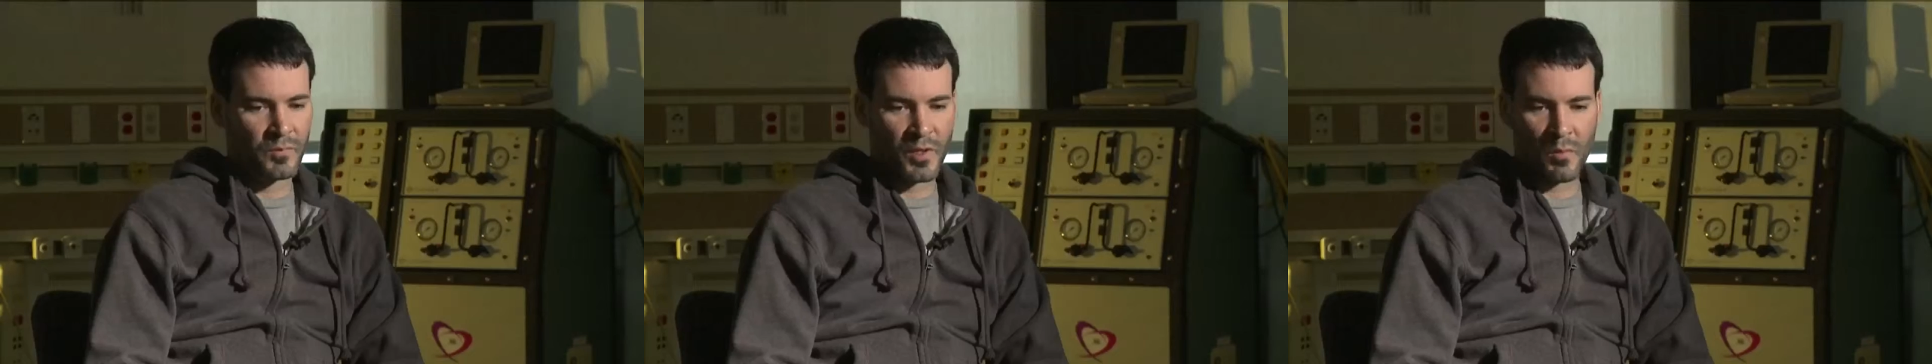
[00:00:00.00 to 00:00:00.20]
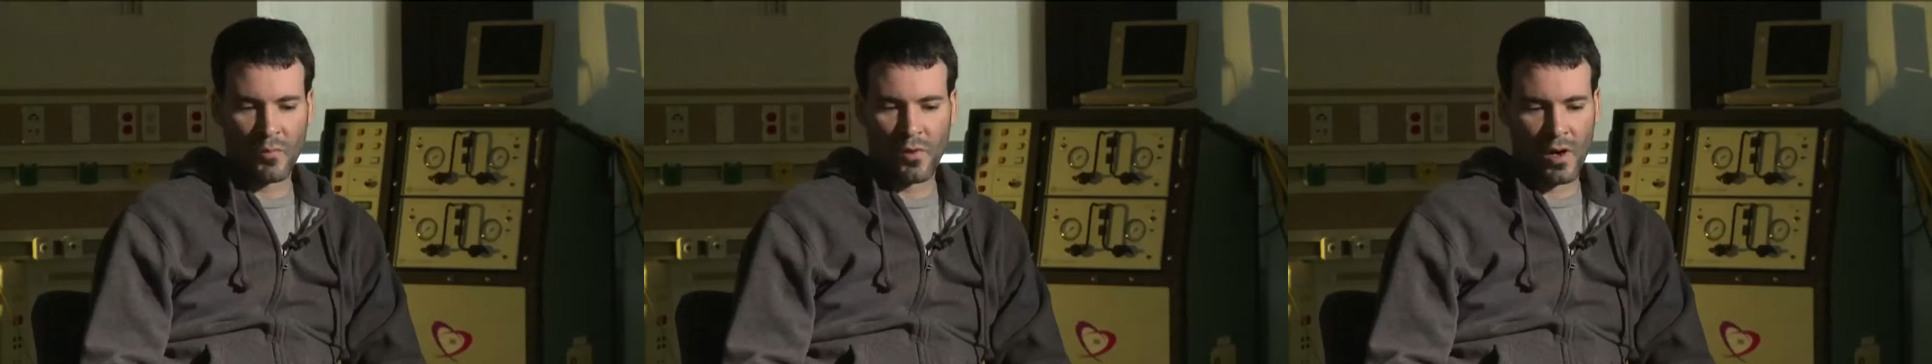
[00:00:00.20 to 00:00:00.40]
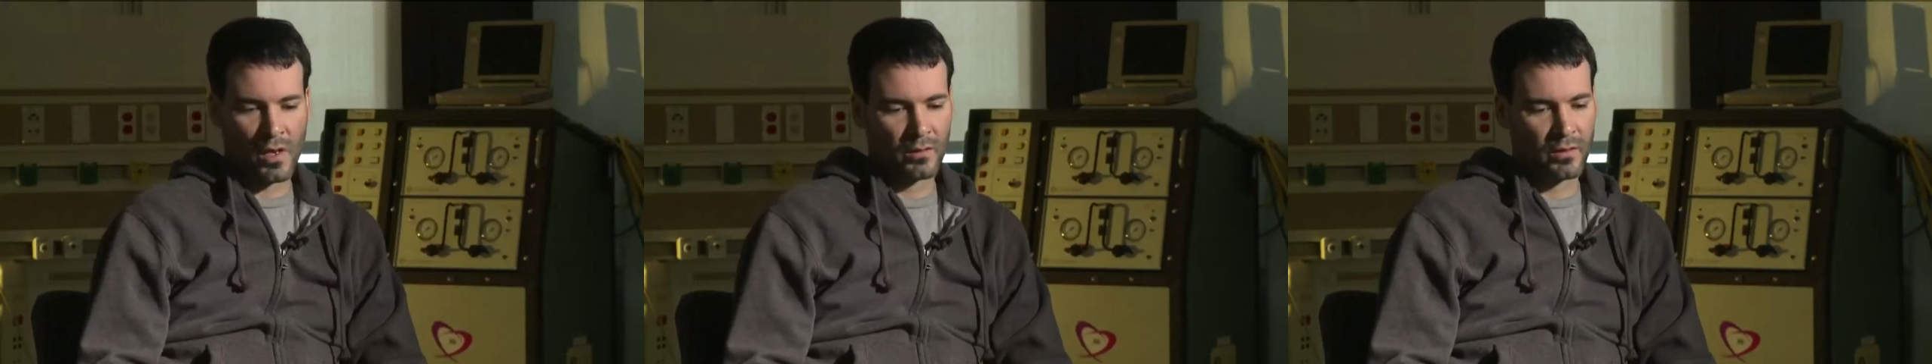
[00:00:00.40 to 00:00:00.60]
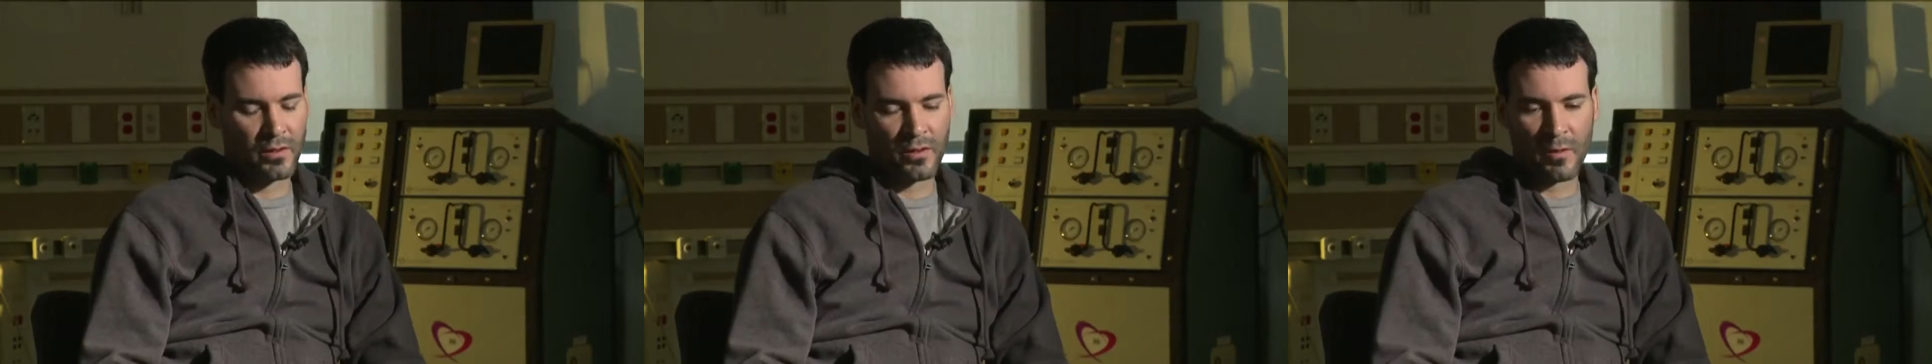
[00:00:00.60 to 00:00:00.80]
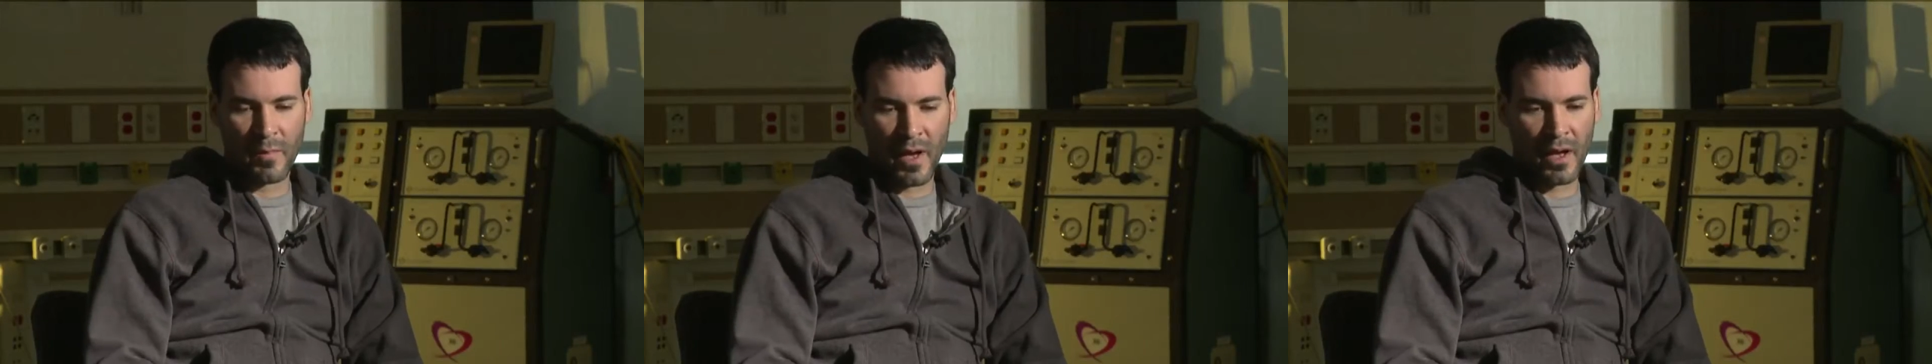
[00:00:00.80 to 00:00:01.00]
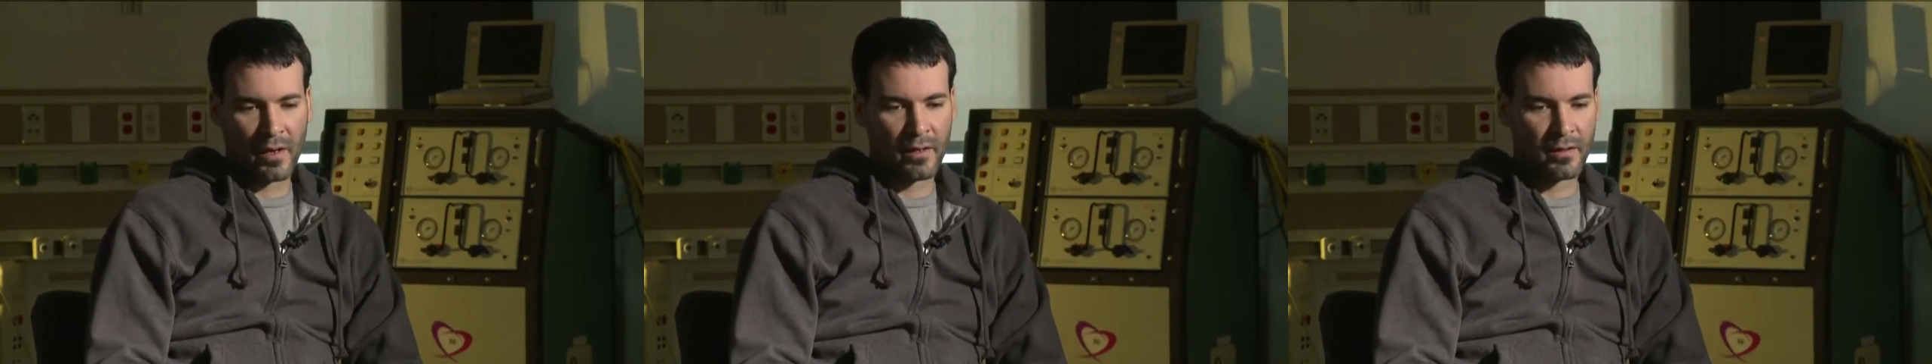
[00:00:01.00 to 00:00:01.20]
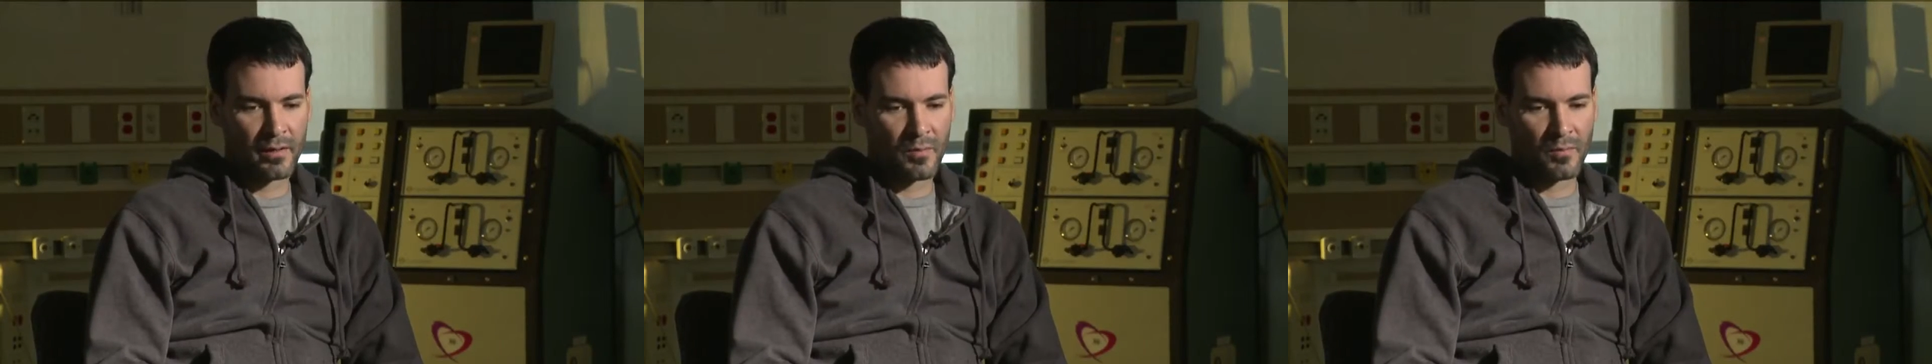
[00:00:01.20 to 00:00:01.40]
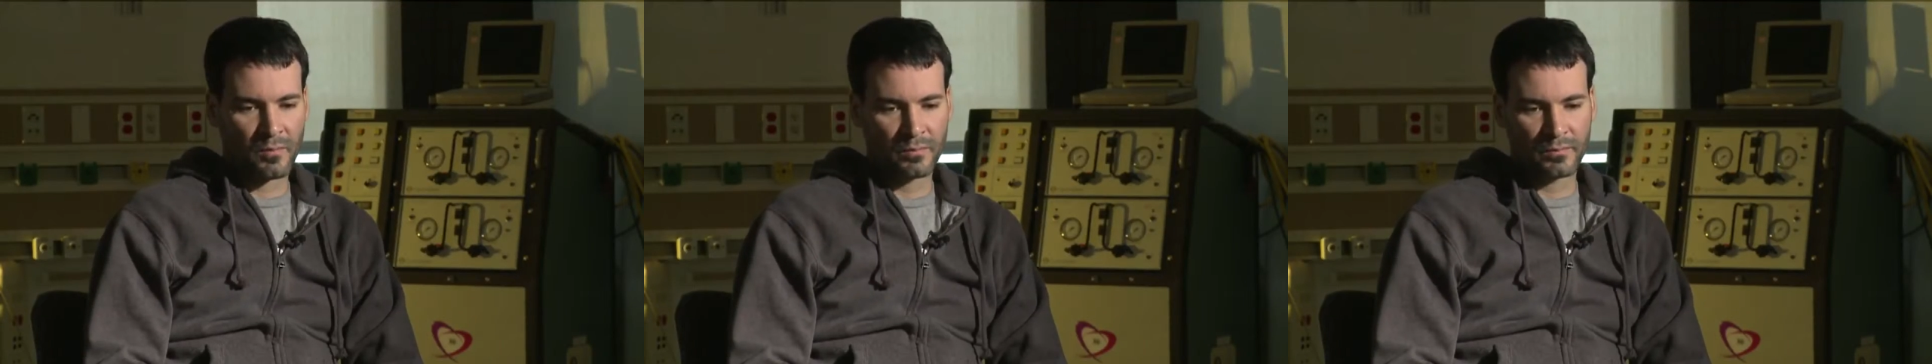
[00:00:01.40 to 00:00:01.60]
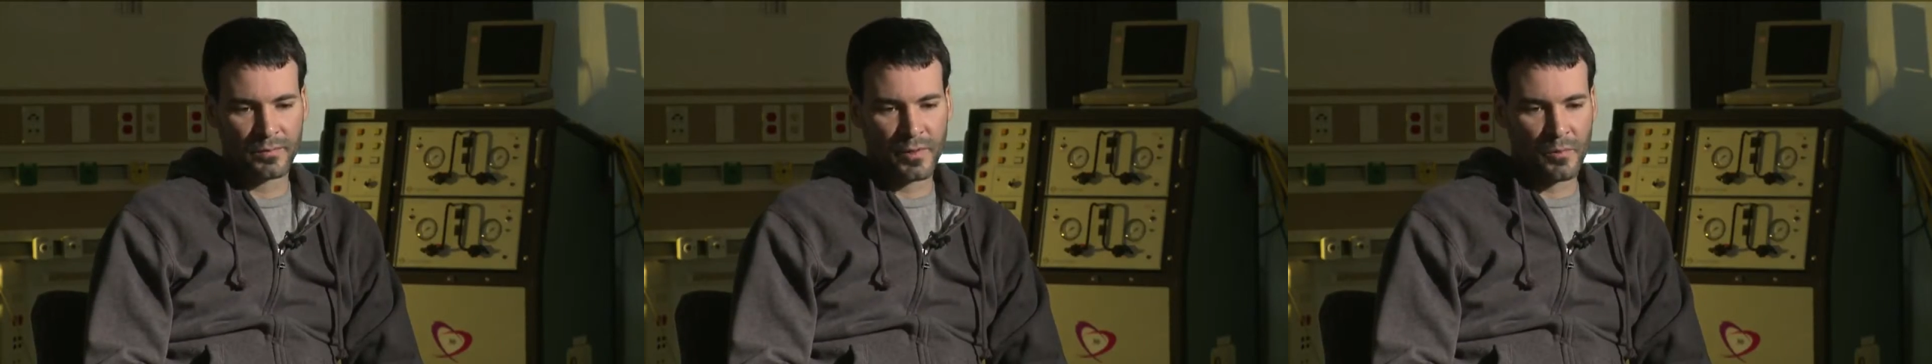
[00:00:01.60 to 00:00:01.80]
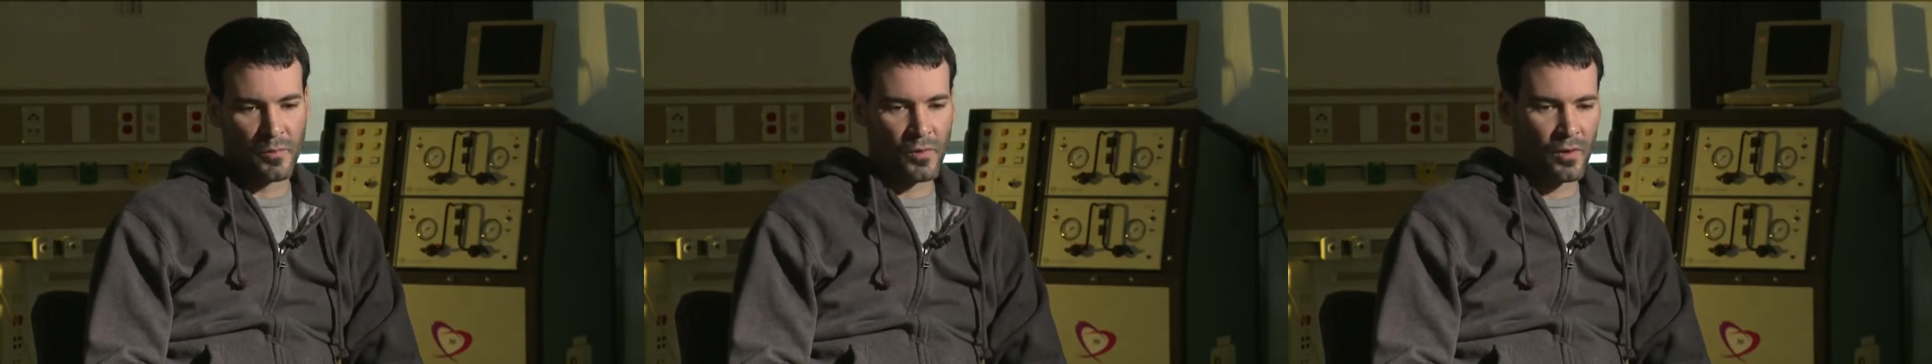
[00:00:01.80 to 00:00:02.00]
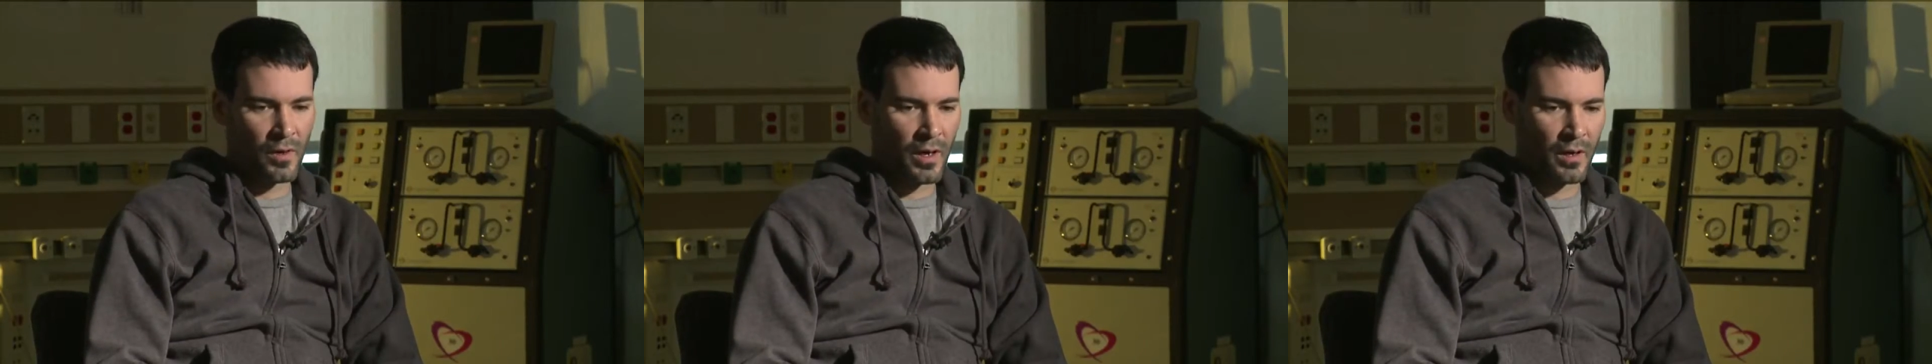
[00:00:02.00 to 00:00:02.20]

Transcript: The more I learned about it, the more